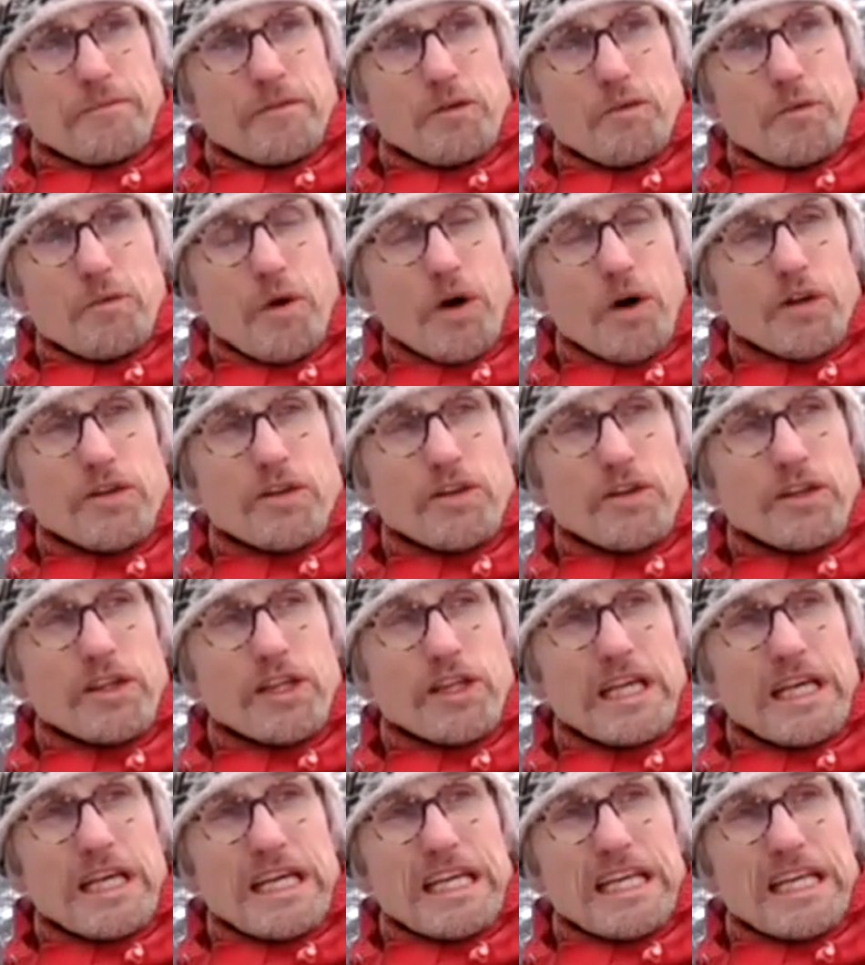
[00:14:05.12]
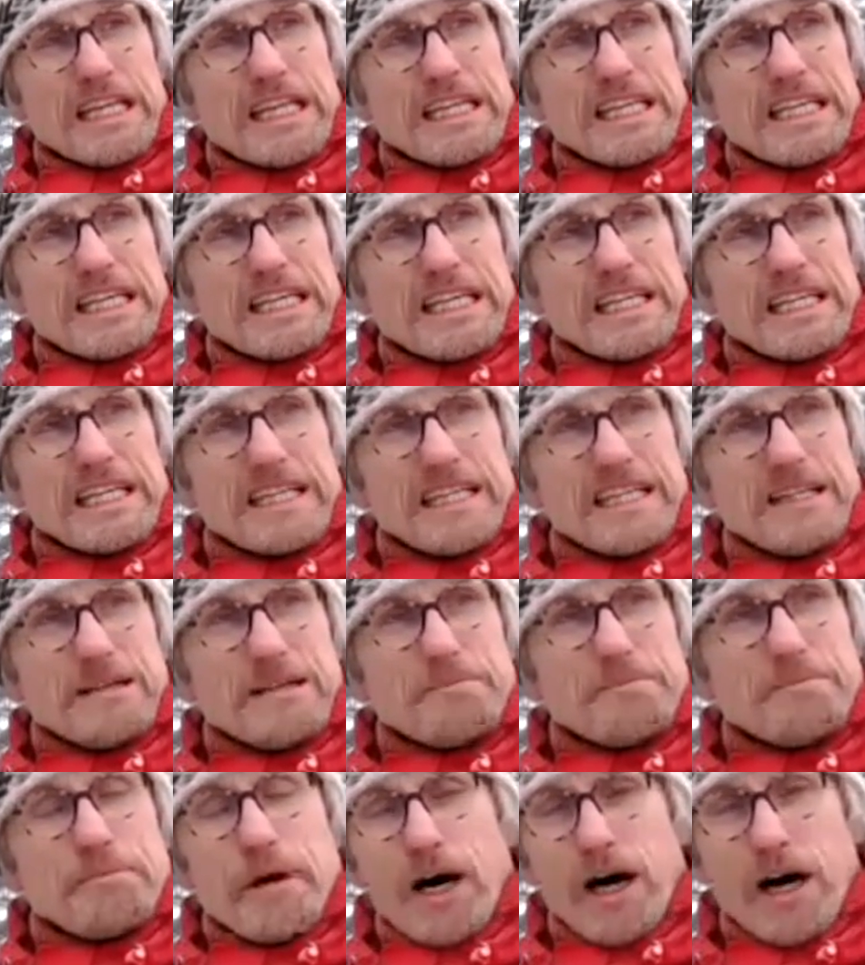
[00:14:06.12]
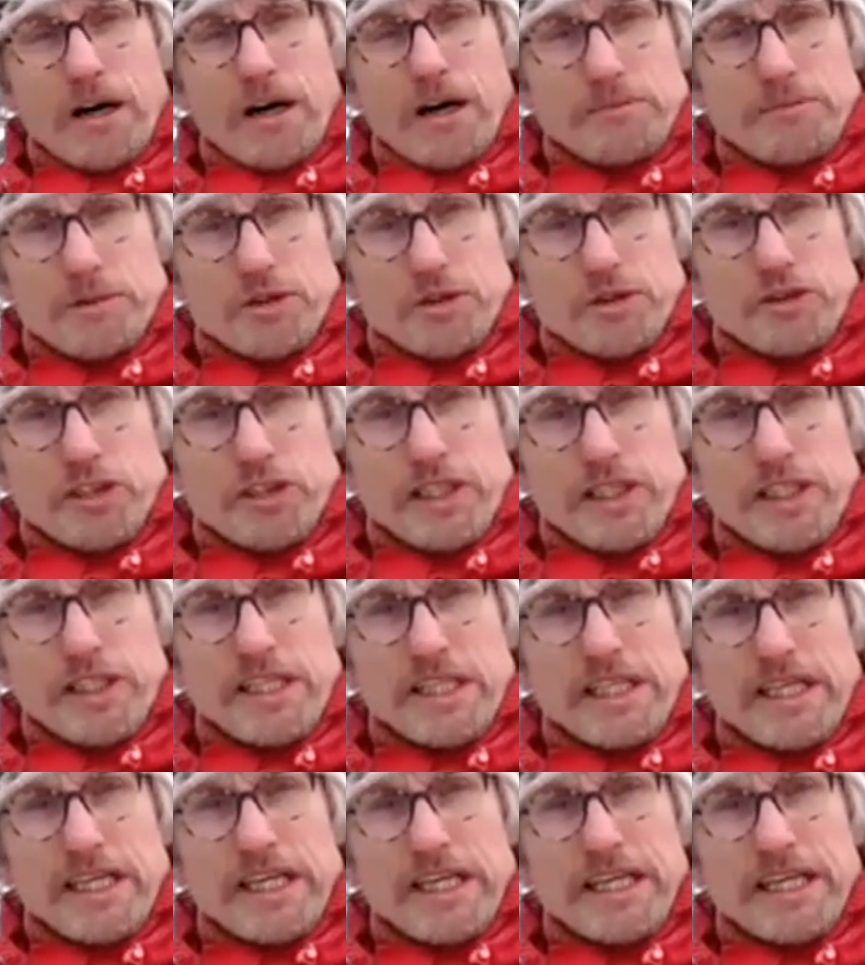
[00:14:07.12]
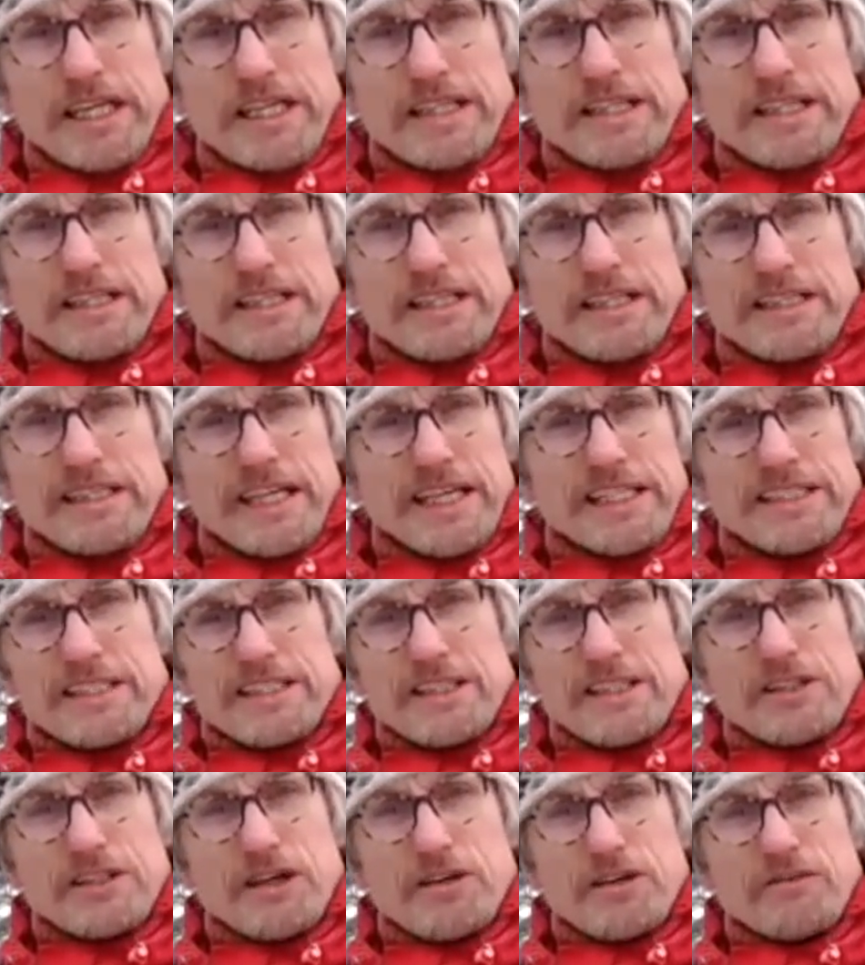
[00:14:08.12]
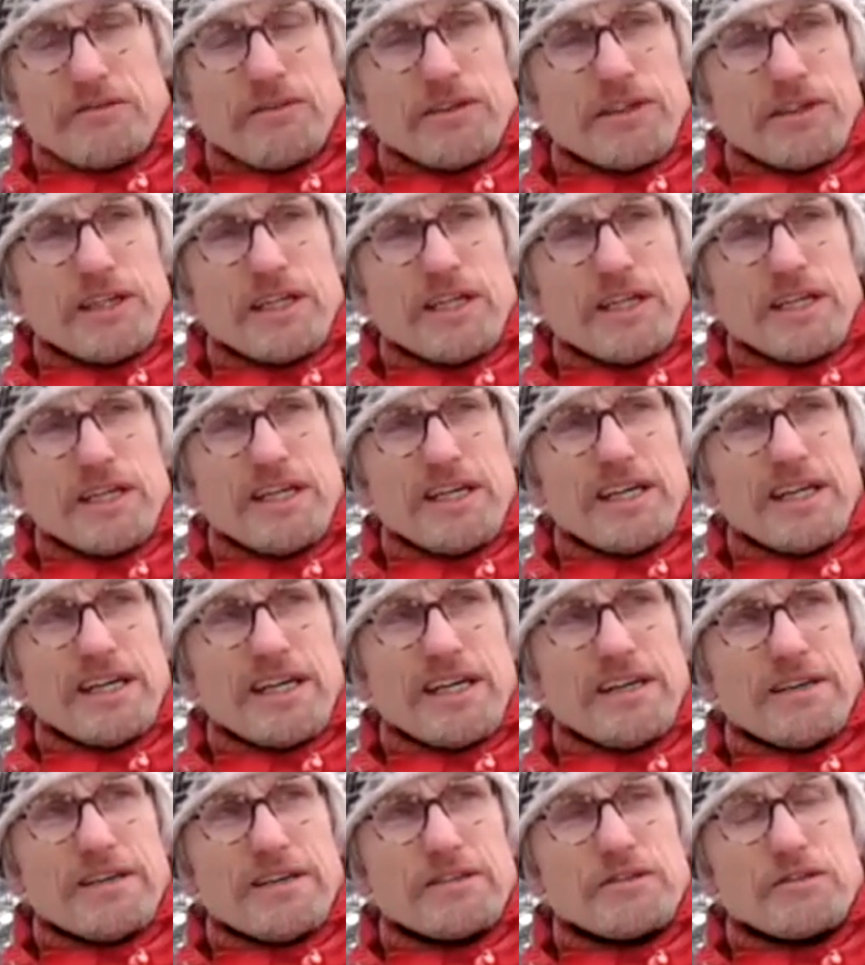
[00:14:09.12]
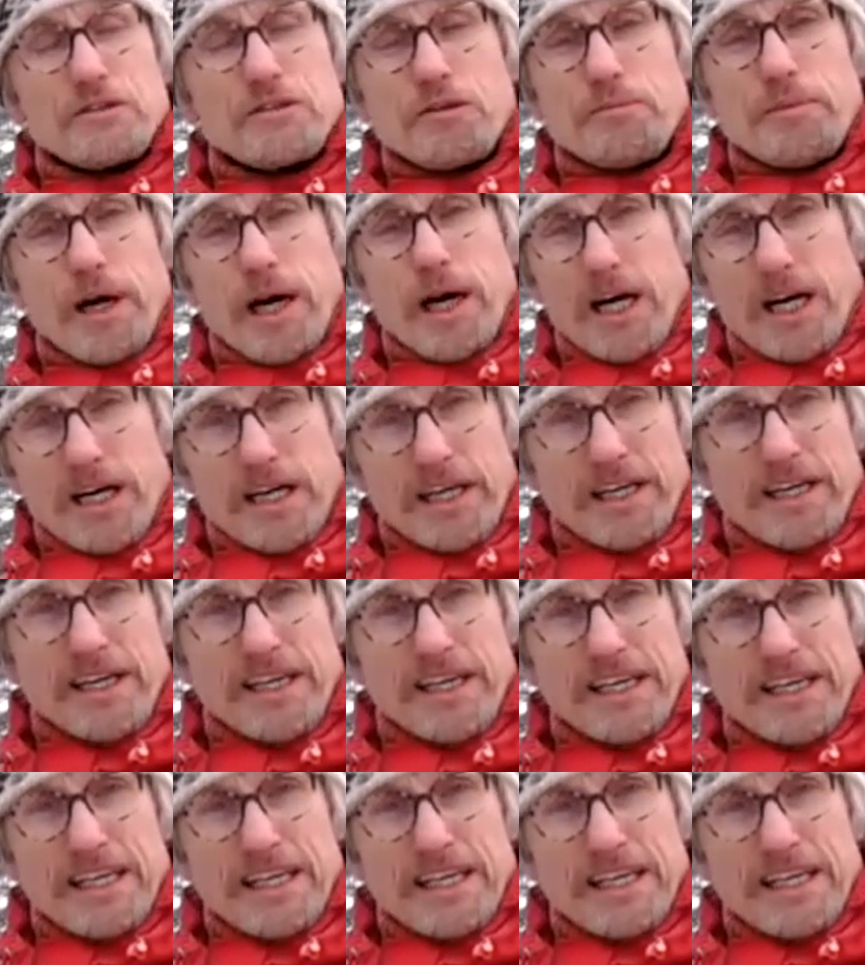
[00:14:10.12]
one little palm tree in the desert of uh, Dubai.